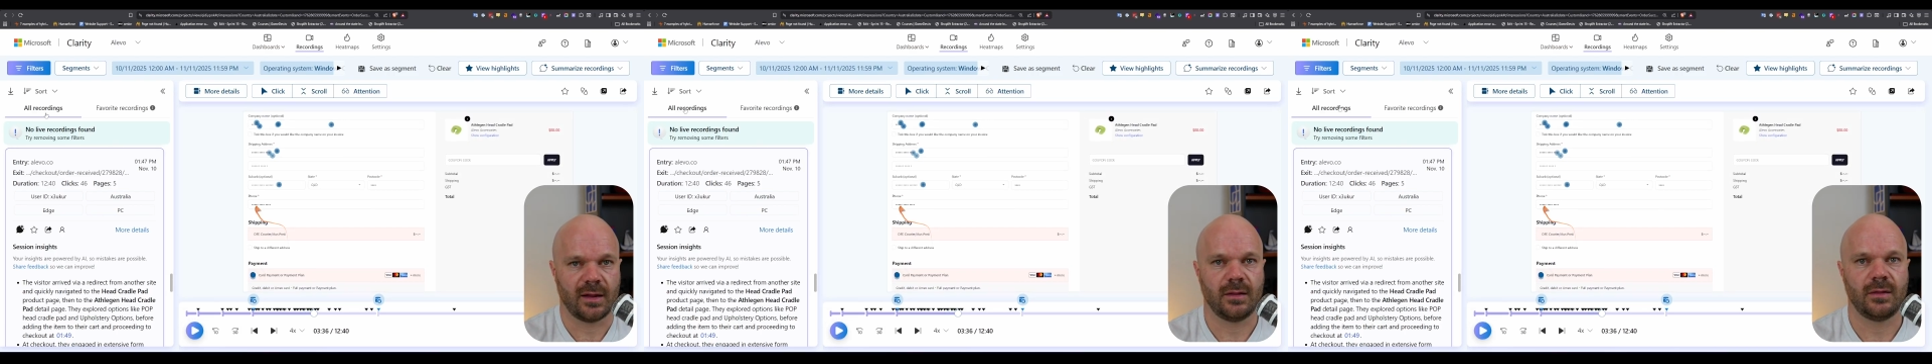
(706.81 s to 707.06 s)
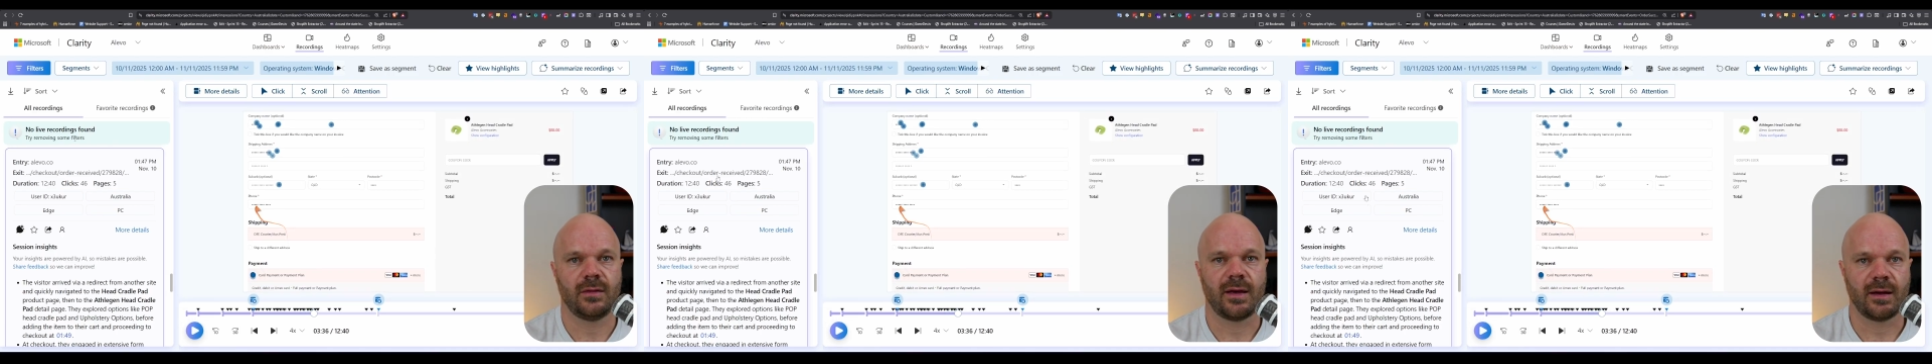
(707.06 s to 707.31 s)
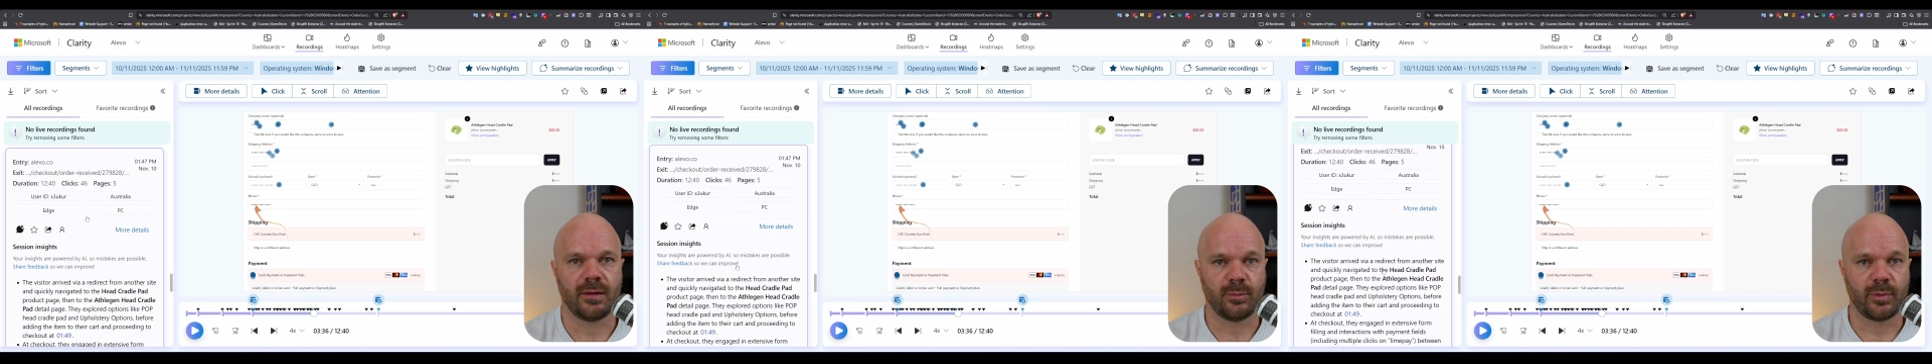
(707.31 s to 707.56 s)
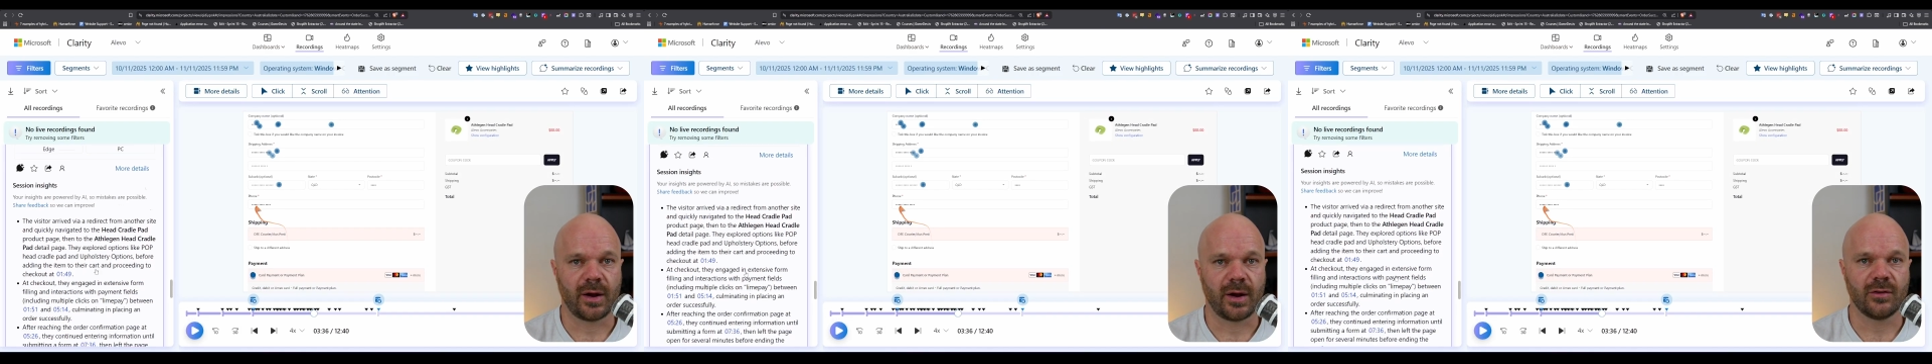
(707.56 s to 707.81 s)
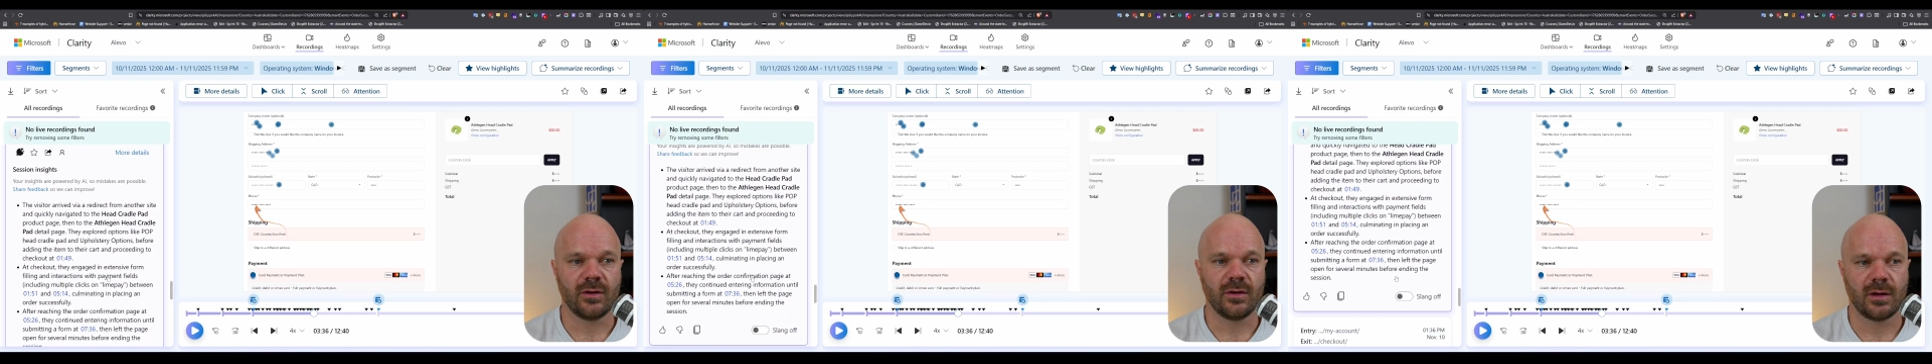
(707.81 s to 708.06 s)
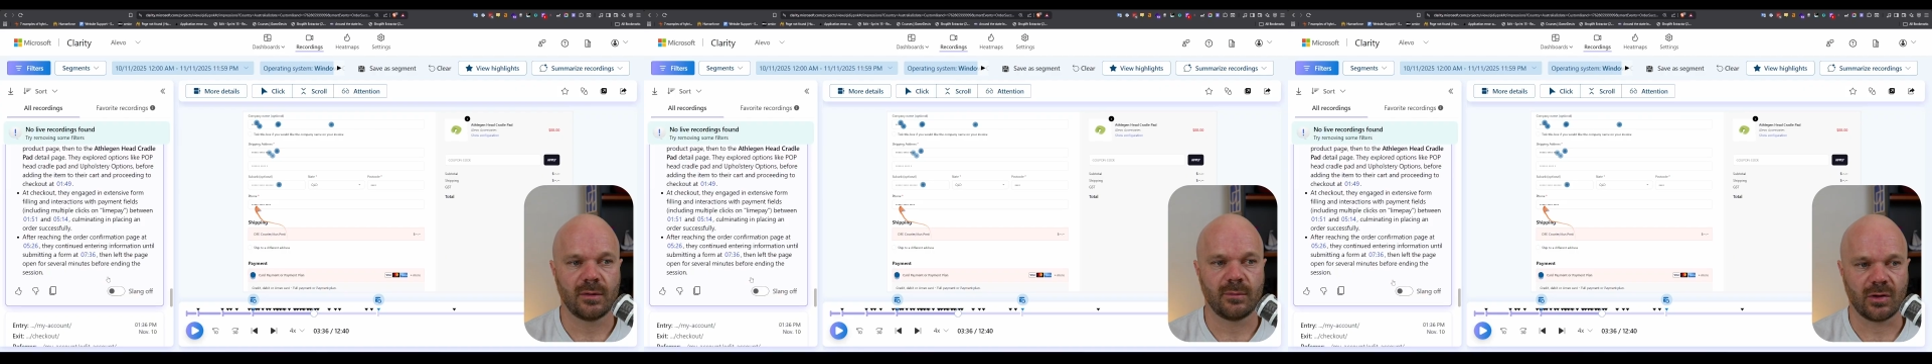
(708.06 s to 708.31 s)
that browser
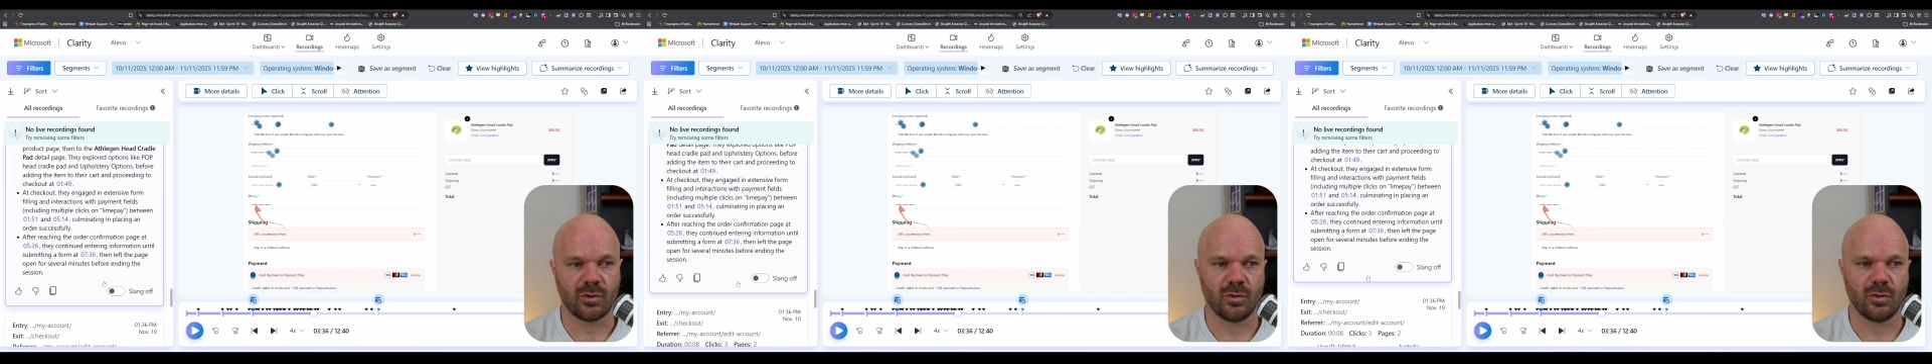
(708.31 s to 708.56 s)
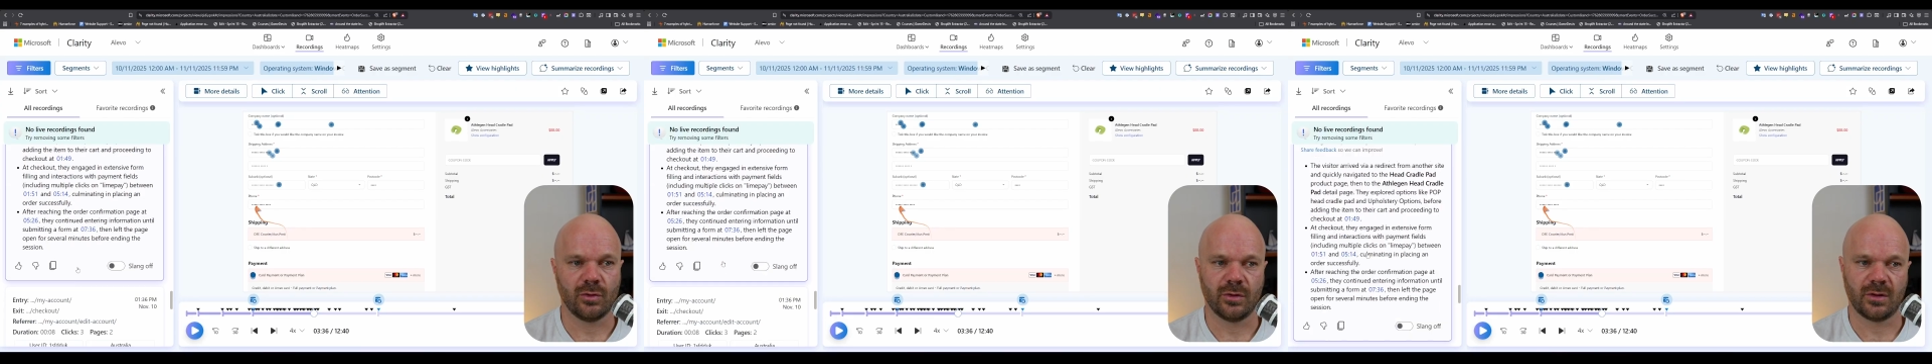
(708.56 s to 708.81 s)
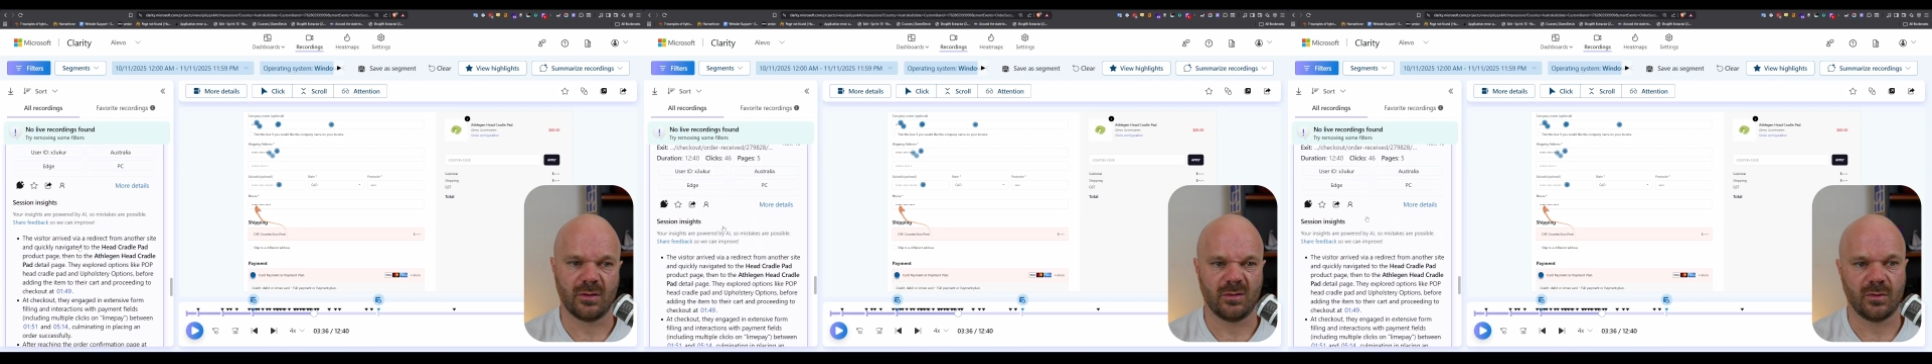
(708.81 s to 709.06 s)
and make sure that